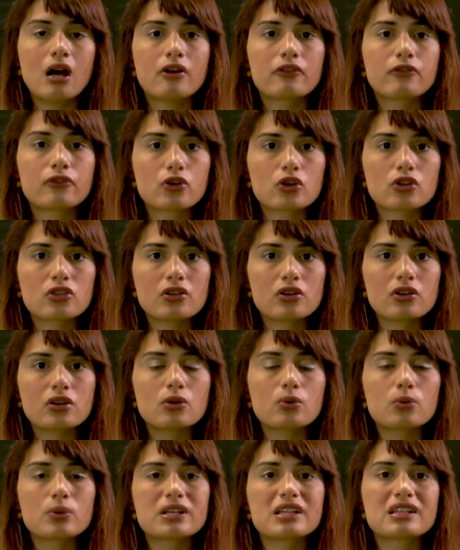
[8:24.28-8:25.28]
Further,
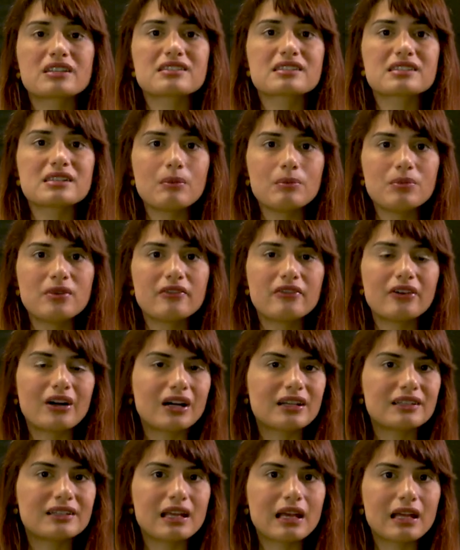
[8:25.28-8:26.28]
we can
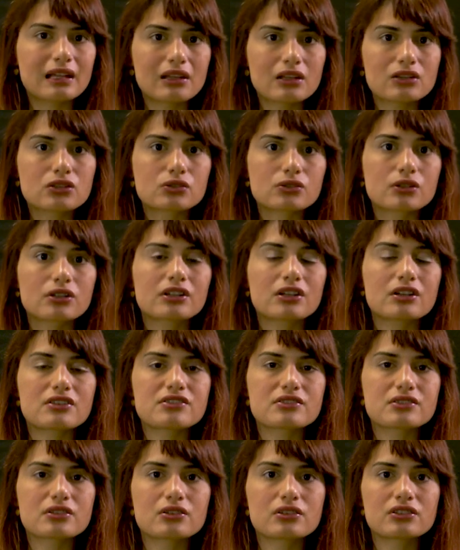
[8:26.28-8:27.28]
subdivide eleatoric
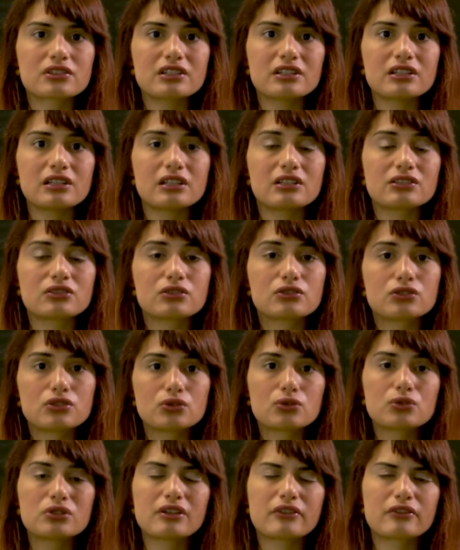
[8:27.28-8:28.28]
uncertainty into
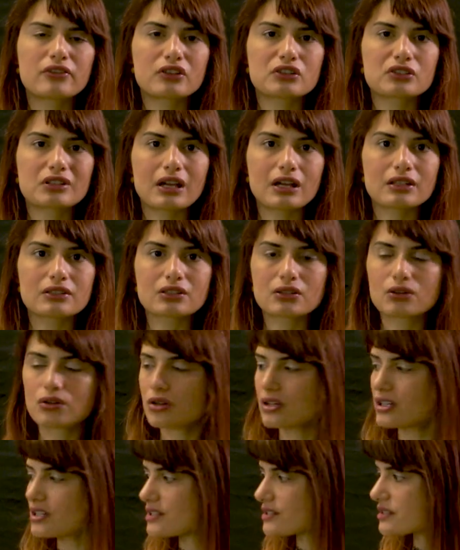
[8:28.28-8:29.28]
two different
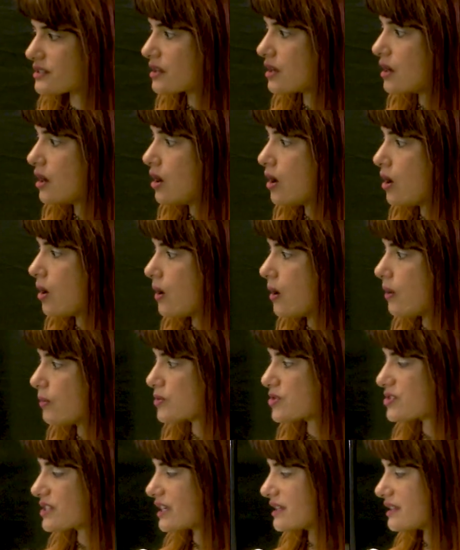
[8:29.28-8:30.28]
categories:
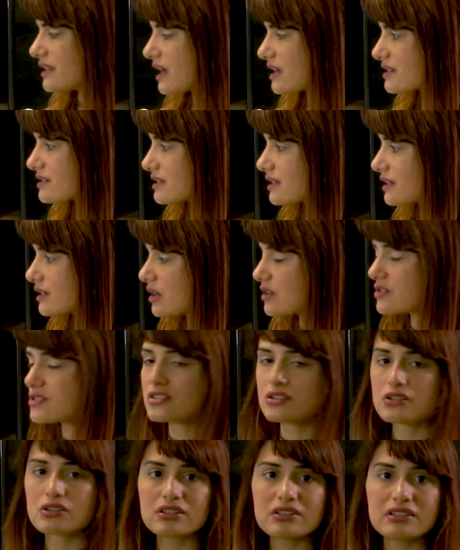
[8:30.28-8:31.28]
homoscedastic
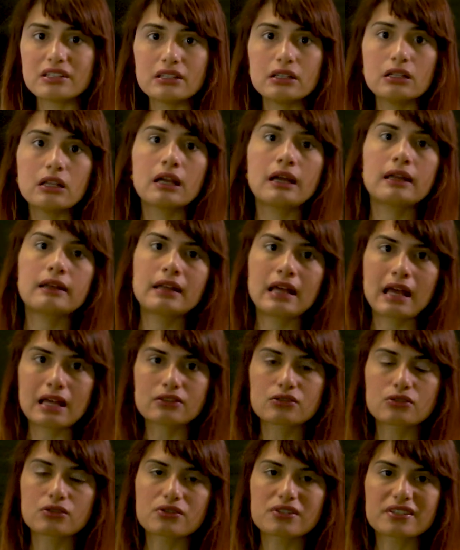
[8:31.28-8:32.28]
uncertainty and
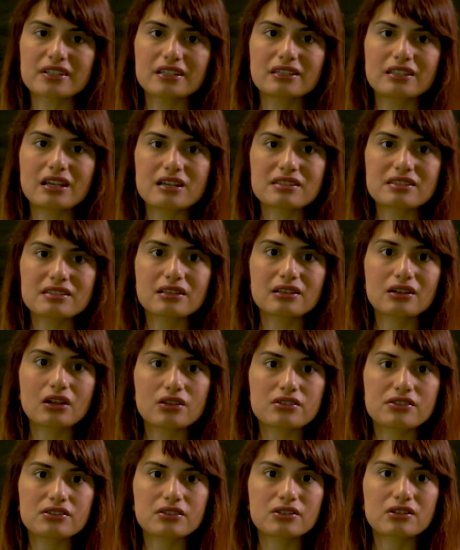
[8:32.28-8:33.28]
heteroscedastic
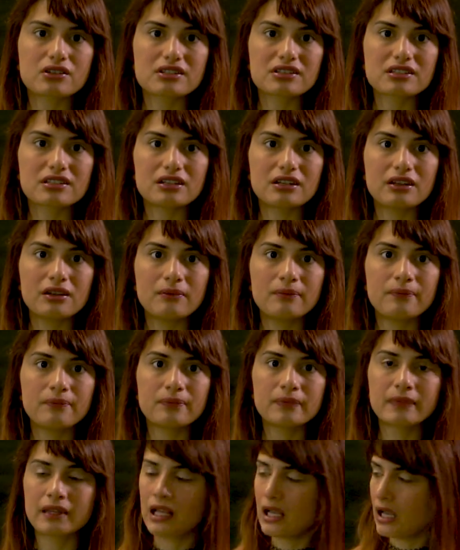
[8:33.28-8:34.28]
uncertainty.
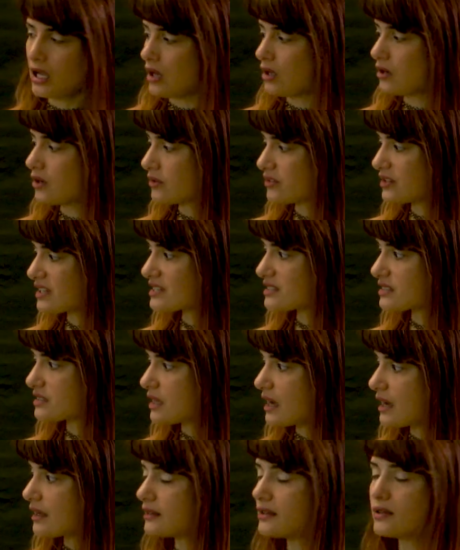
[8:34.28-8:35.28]
And on this
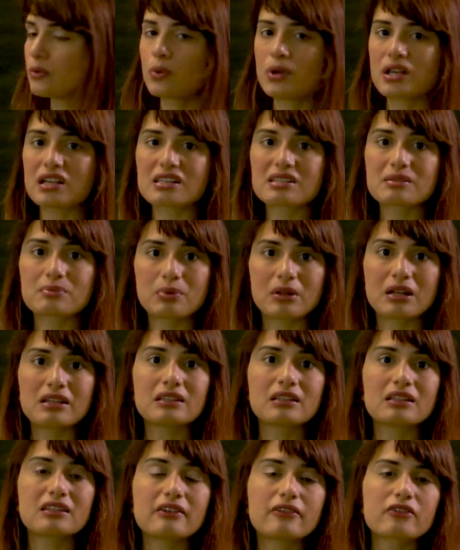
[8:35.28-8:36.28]
slide, we explain
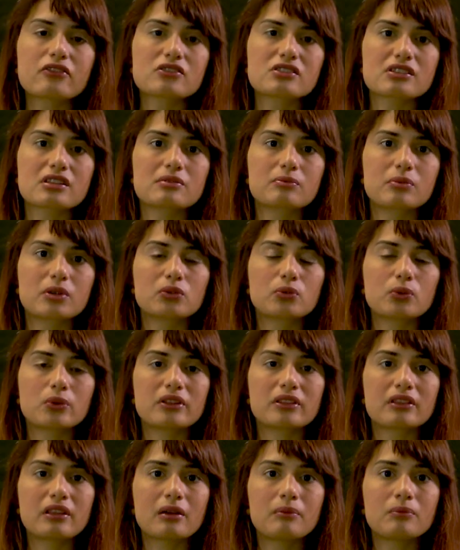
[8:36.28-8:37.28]
the differences
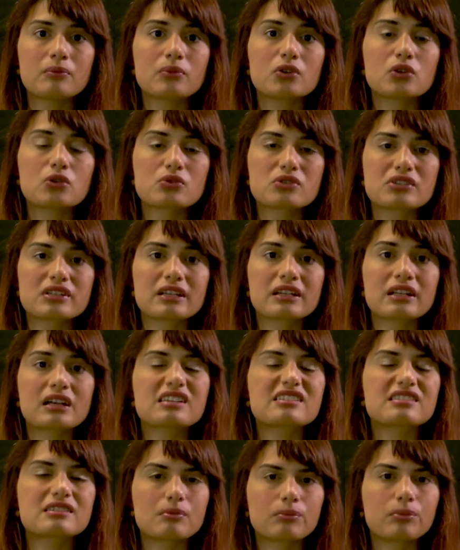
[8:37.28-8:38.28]
between them using a
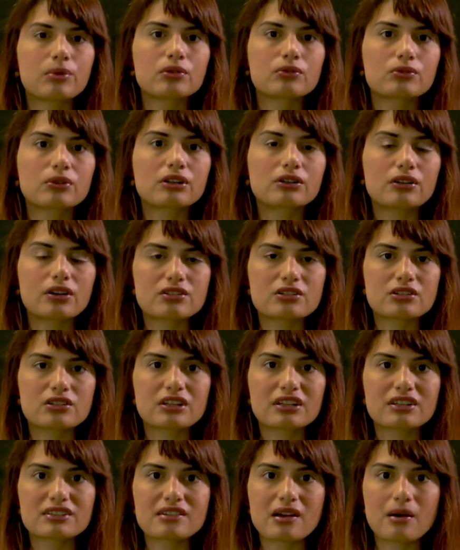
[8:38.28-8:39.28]
simple regression
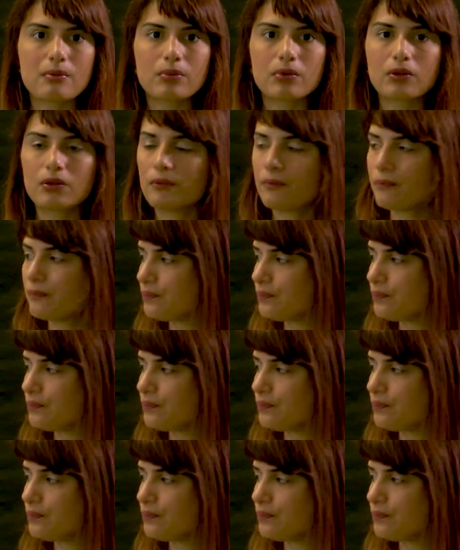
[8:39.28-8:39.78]
example.